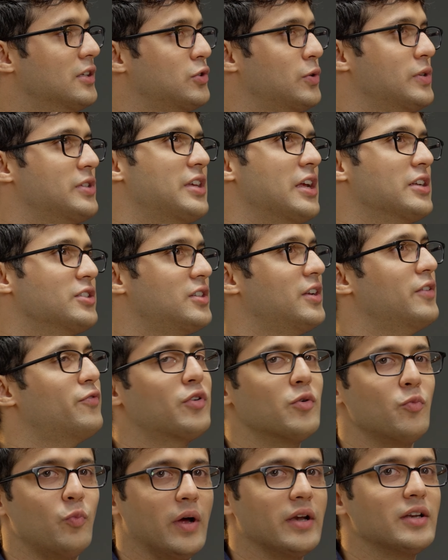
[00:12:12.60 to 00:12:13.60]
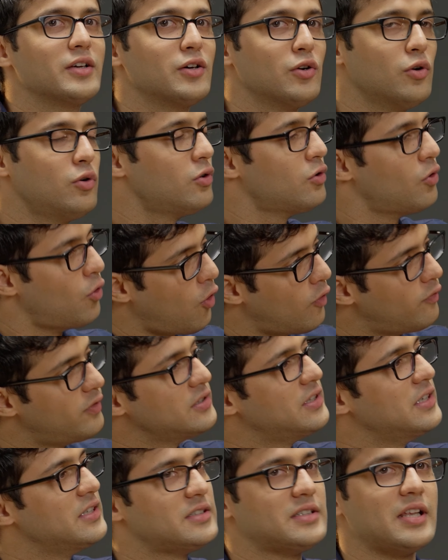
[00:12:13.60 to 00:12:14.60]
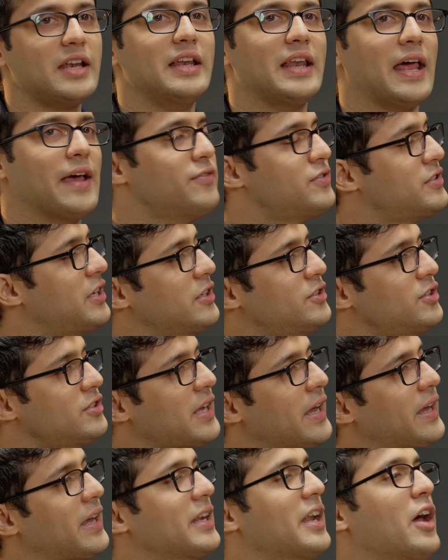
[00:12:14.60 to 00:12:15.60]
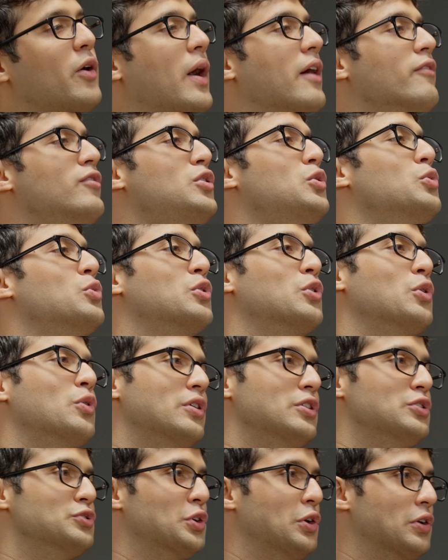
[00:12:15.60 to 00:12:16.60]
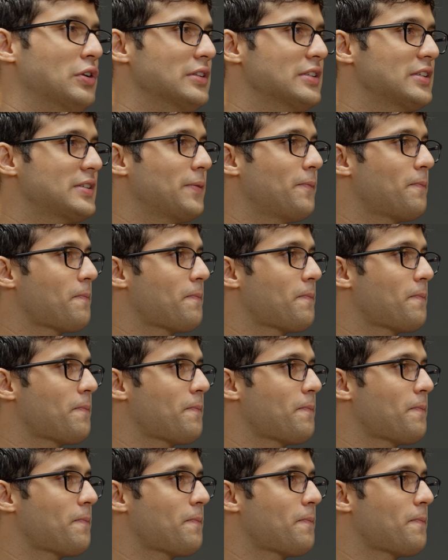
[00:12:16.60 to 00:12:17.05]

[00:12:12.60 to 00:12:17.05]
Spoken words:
So essentially from 1 crore, over these 3 life stages, I can now have a 2 crore insurance.